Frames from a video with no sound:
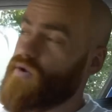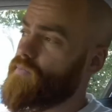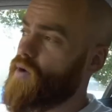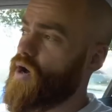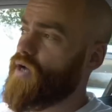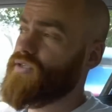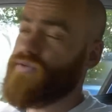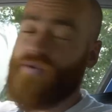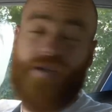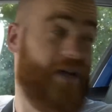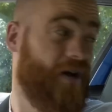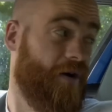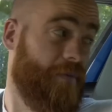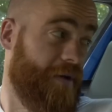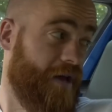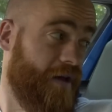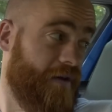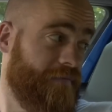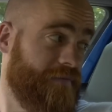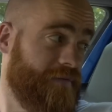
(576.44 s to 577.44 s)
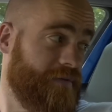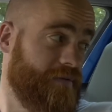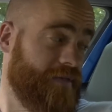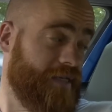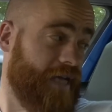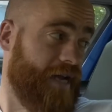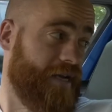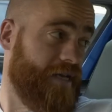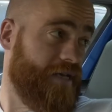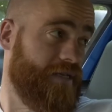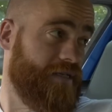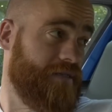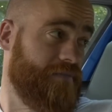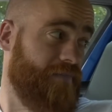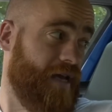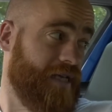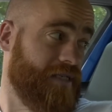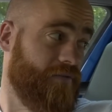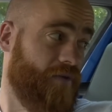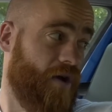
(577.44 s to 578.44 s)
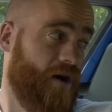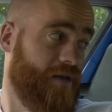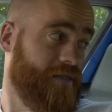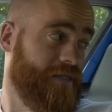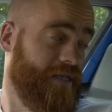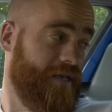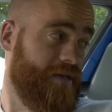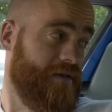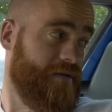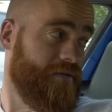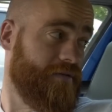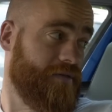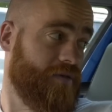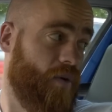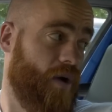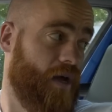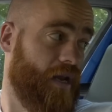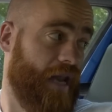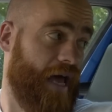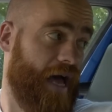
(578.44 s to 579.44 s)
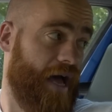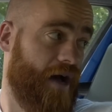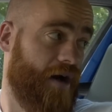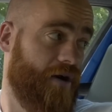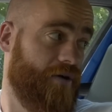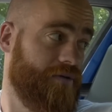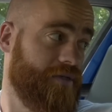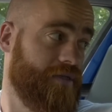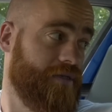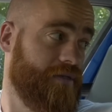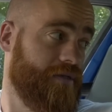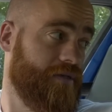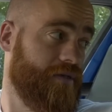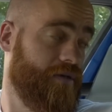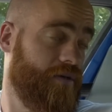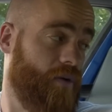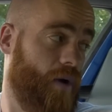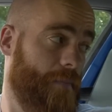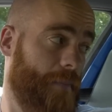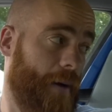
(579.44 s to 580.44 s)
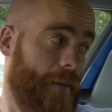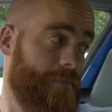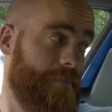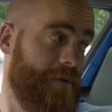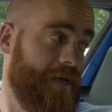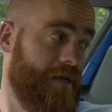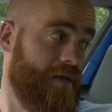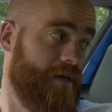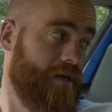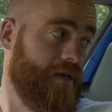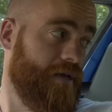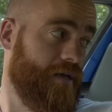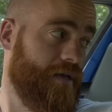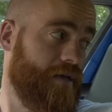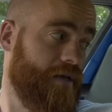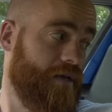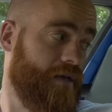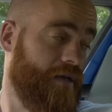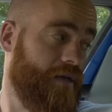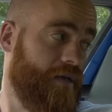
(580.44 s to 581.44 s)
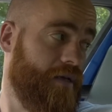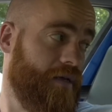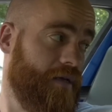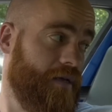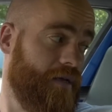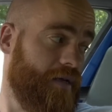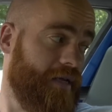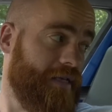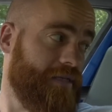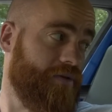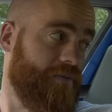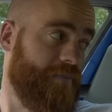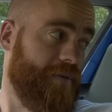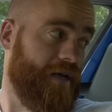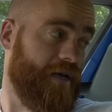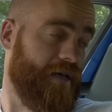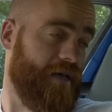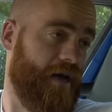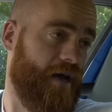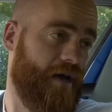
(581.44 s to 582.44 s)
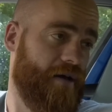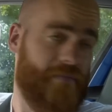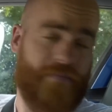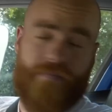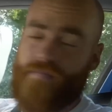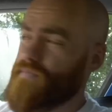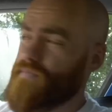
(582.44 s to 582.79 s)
it remind you a little bit of Daddy's Maserati? Quite loud, quite bumpy? Little bit, yeah?